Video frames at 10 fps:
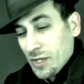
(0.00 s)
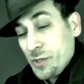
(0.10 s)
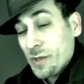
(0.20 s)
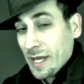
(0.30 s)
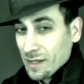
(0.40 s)

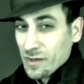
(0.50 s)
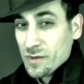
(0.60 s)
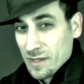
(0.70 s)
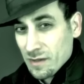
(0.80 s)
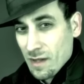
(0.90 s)
You can
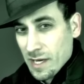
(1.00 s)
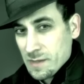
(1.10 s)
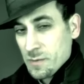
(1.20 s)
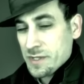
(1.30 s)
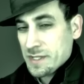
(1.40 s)
use a little
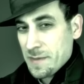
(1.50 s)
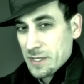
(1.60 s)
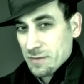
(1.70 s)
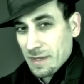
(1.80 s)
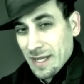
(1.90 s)
audience
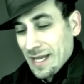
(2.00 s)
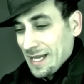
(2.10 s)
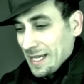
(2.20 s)
participation, but